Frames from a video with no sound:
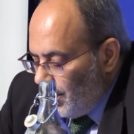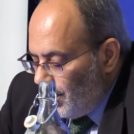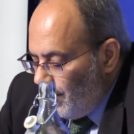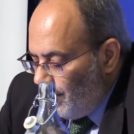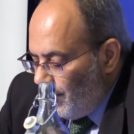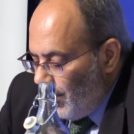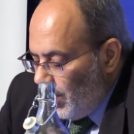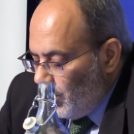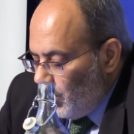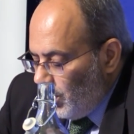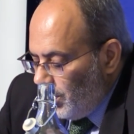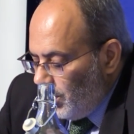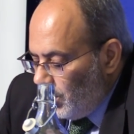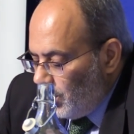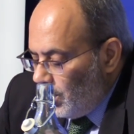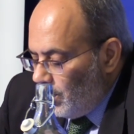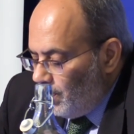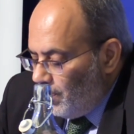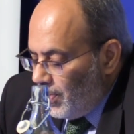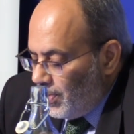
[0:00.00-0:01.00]
the value
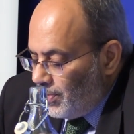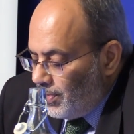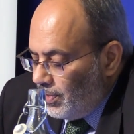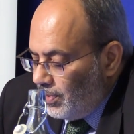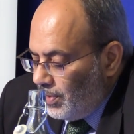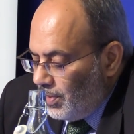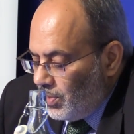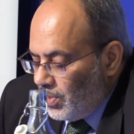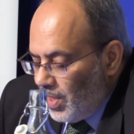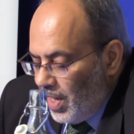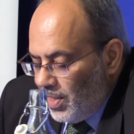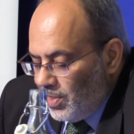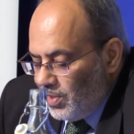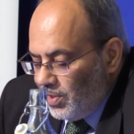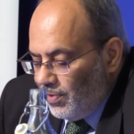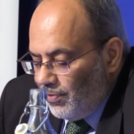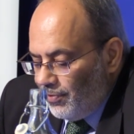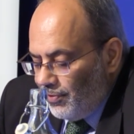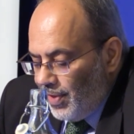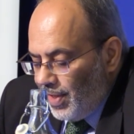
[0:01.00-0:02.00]
addition percentage
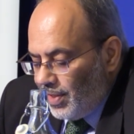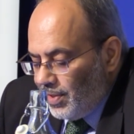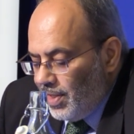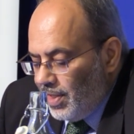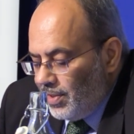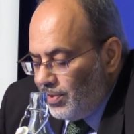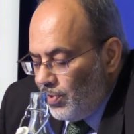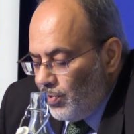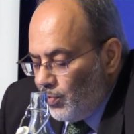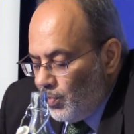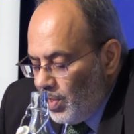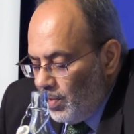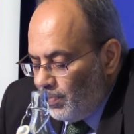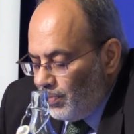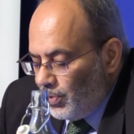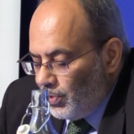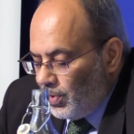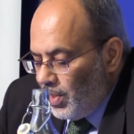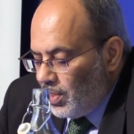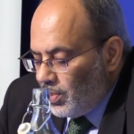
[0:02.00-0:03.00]
hides the fact that the real
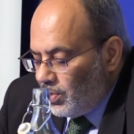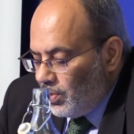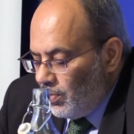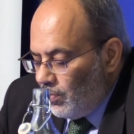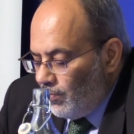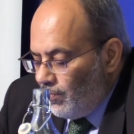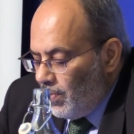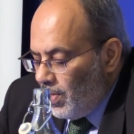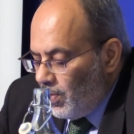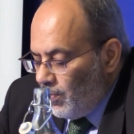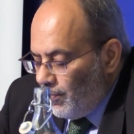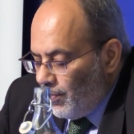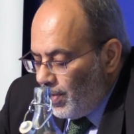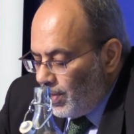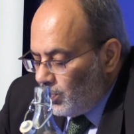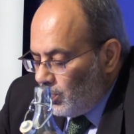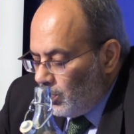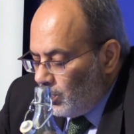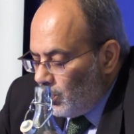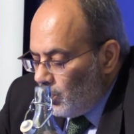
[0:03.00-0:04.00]
production of
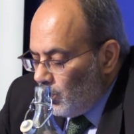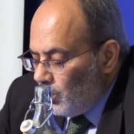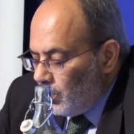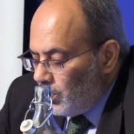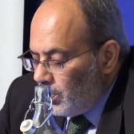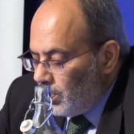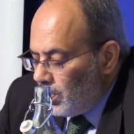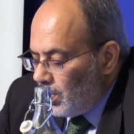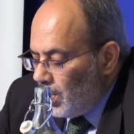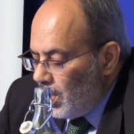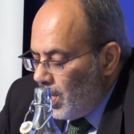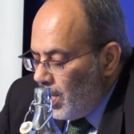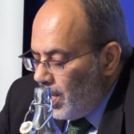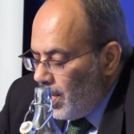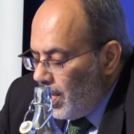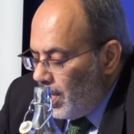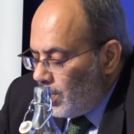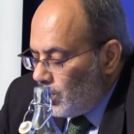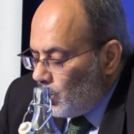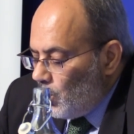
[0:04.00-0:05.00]
manufactured goods
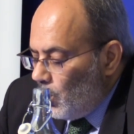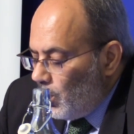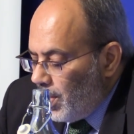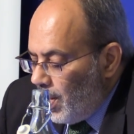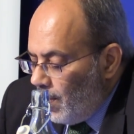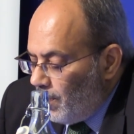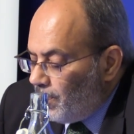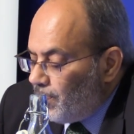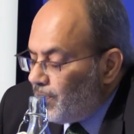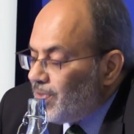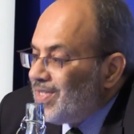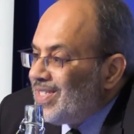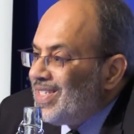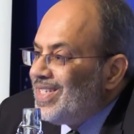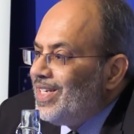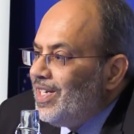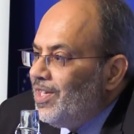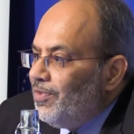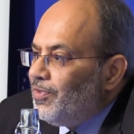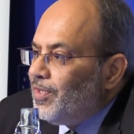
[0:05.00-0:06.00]
has gone up
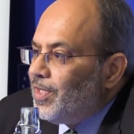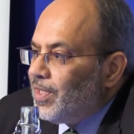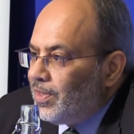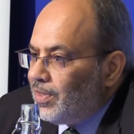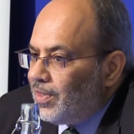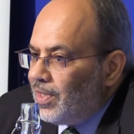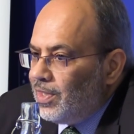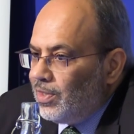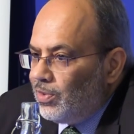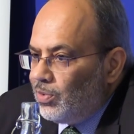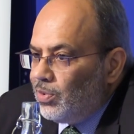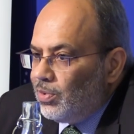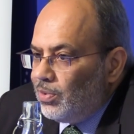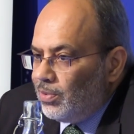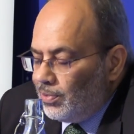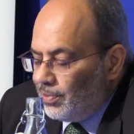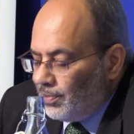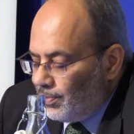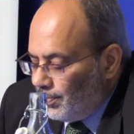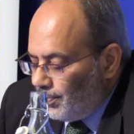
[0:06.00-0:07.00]
significantly too.
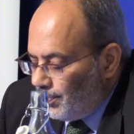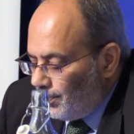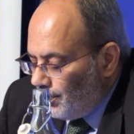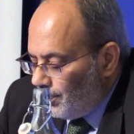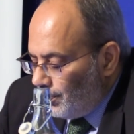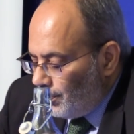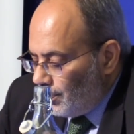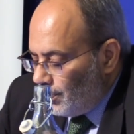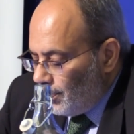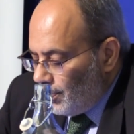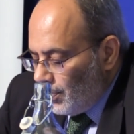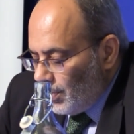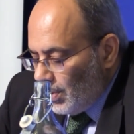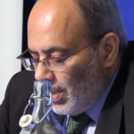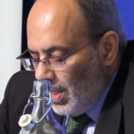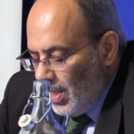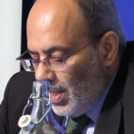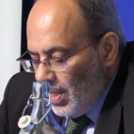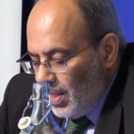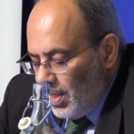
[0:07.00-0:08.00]

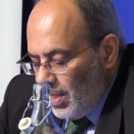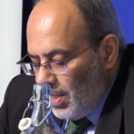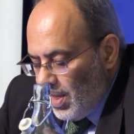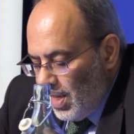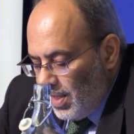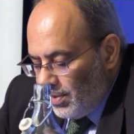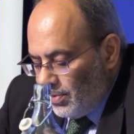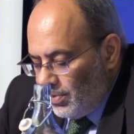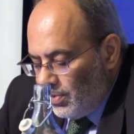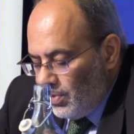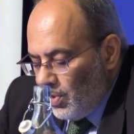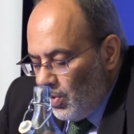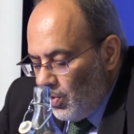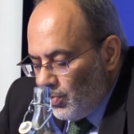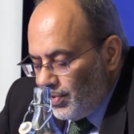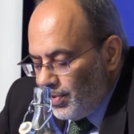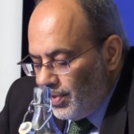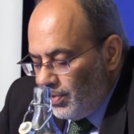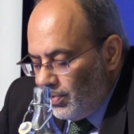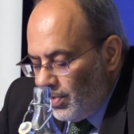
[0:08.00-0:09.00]
Yet, the
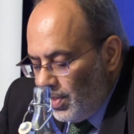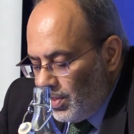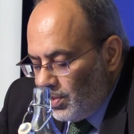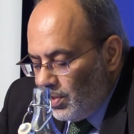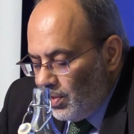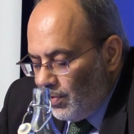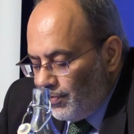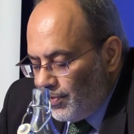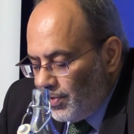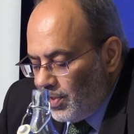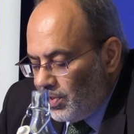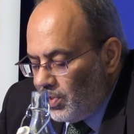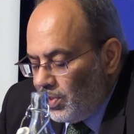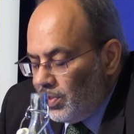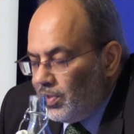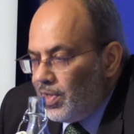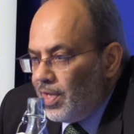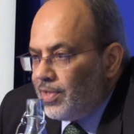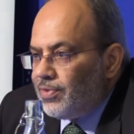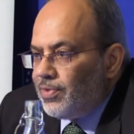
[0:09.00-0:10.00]
concentration of such
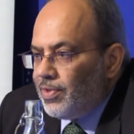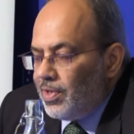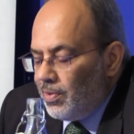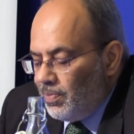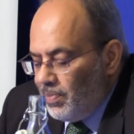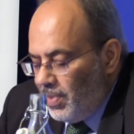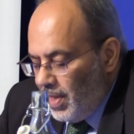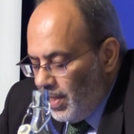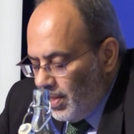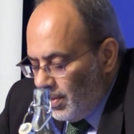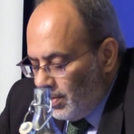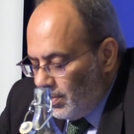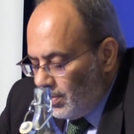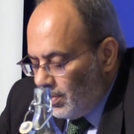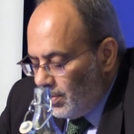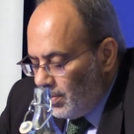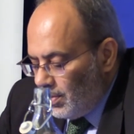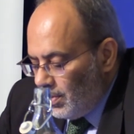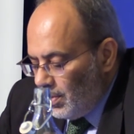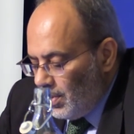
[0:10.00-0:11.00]
industrial
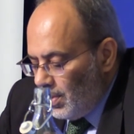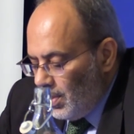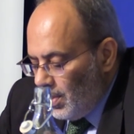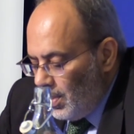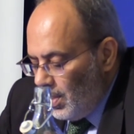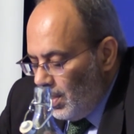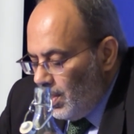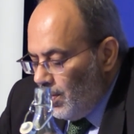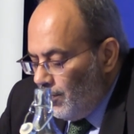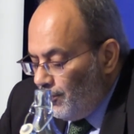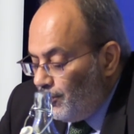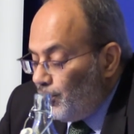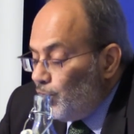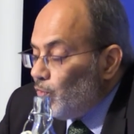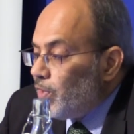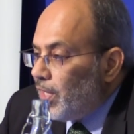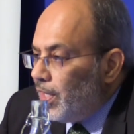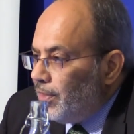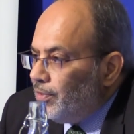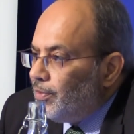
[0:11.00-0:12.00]
base in a few
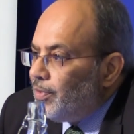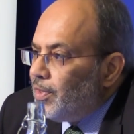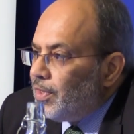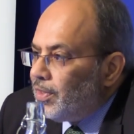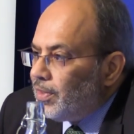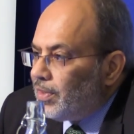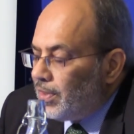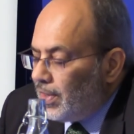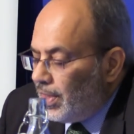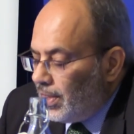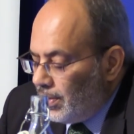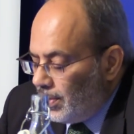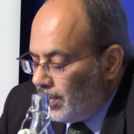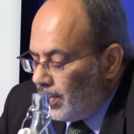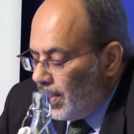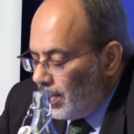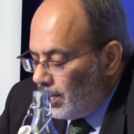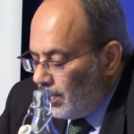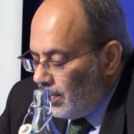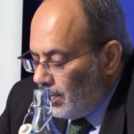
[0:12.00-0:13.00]
countries and
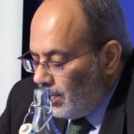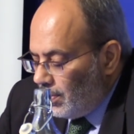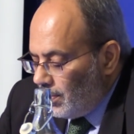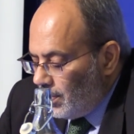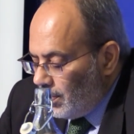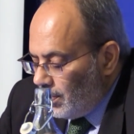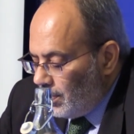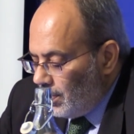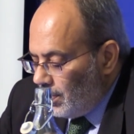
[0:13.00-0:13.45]
sectors